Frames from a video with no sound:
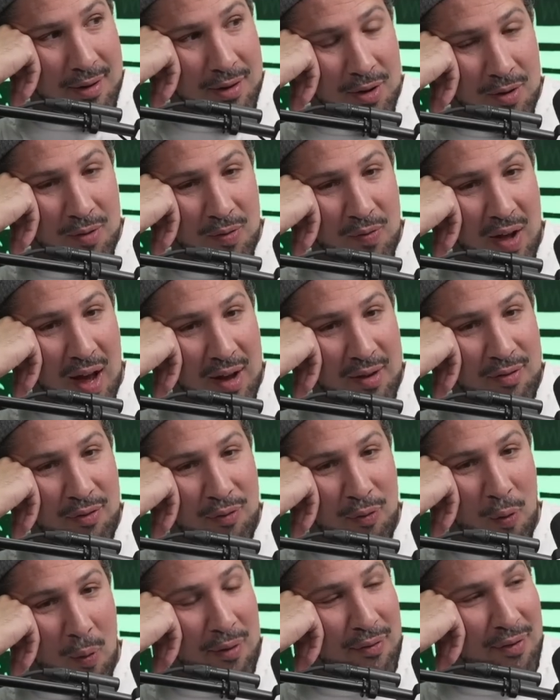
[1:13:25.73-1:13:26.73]
Dude, you've lost
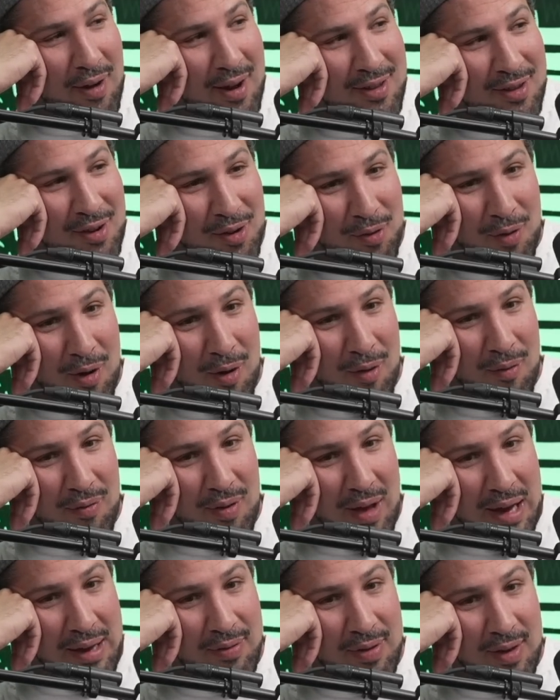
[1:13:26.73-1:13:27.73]
four fights in a row.
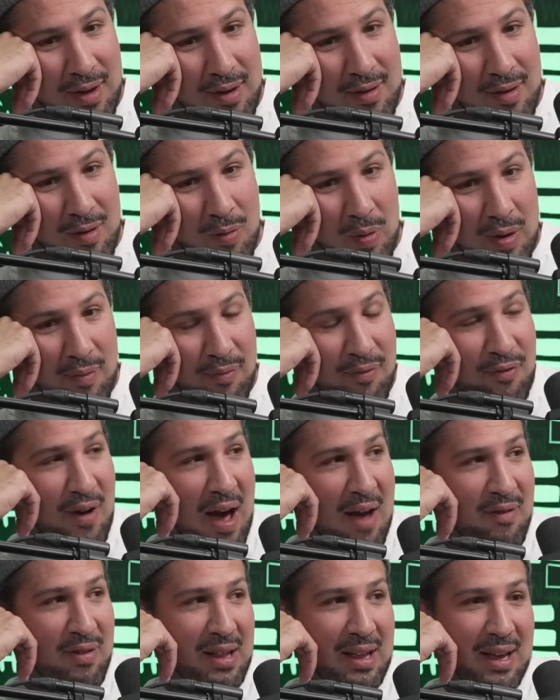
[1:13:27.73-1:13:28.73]
Like, think, yeah. what,
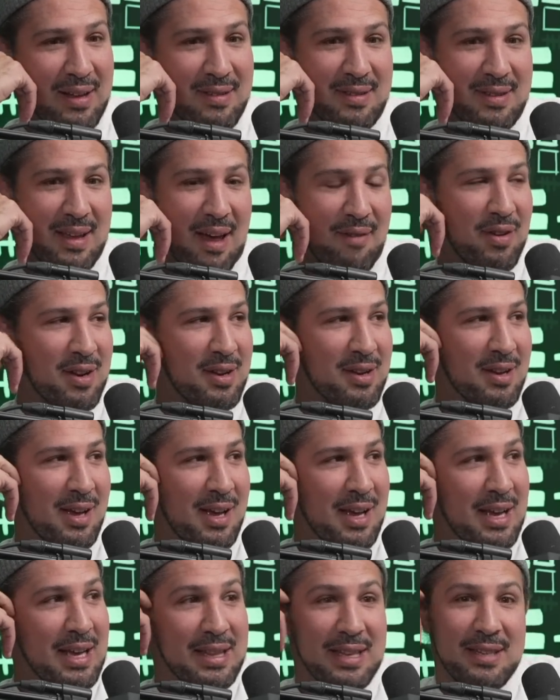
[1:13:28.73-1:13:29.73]
five LS seven?
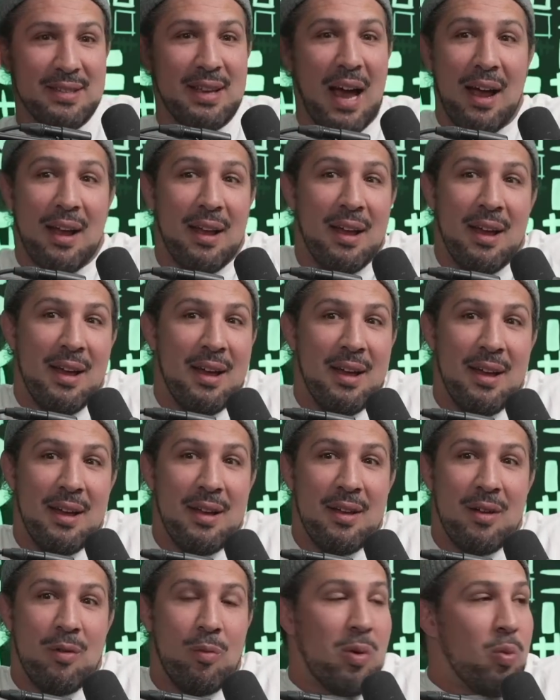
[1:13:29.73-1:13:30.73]
These guys,
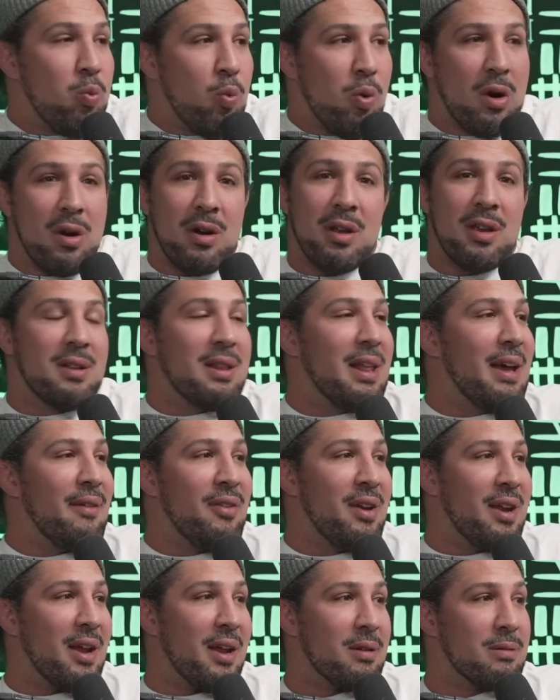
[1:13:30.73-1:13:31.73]
what world are you
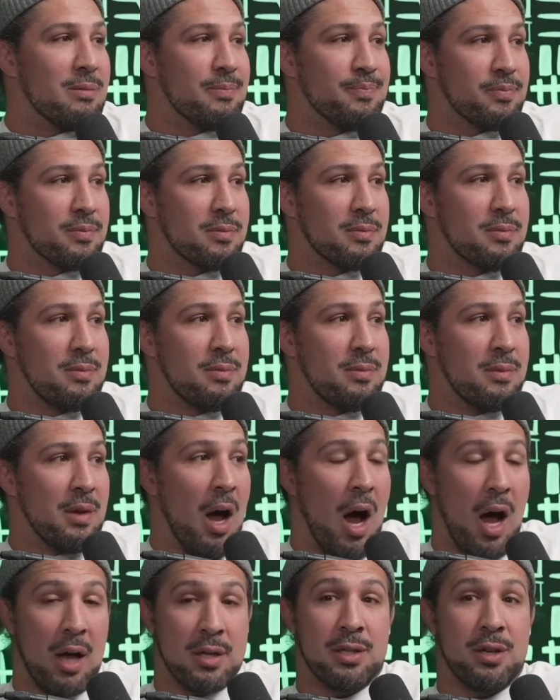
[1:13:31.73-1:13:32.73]
living in?
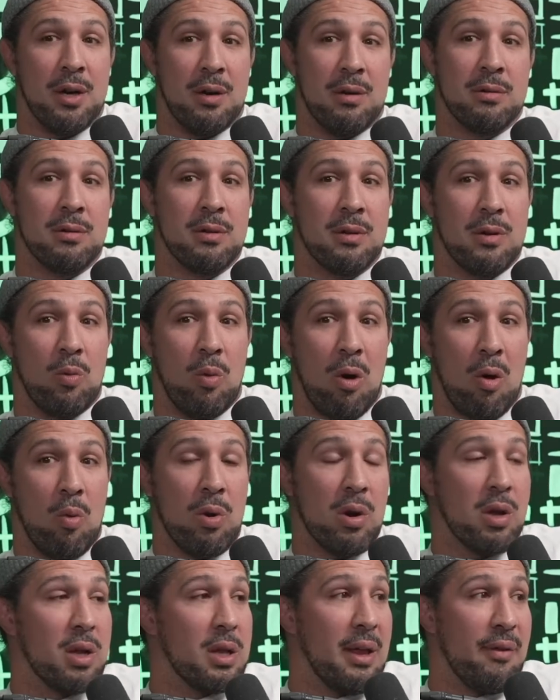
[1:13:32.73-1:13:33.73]
Also, what
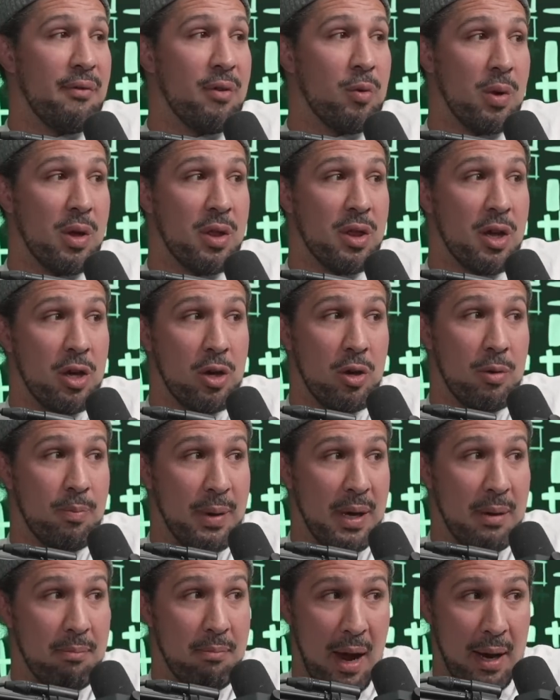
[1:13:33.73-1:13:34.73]
world are you living in where you think you'd
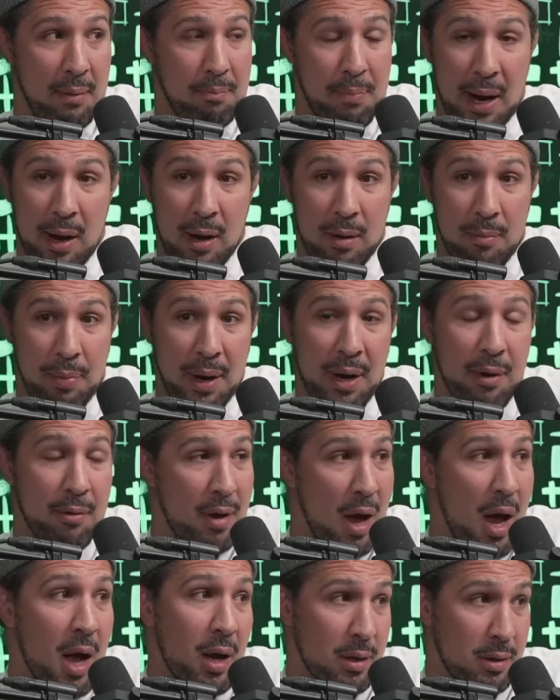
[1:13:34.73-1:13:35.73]
beat Mike Perrin bare
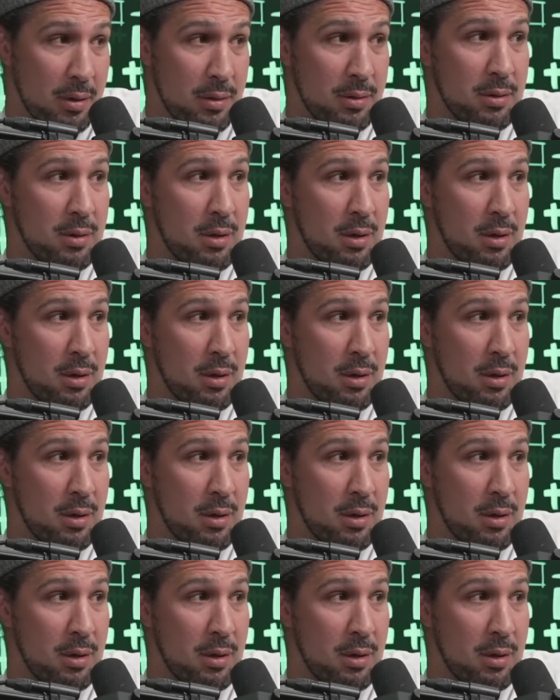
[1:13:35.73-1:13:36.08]
knuckle?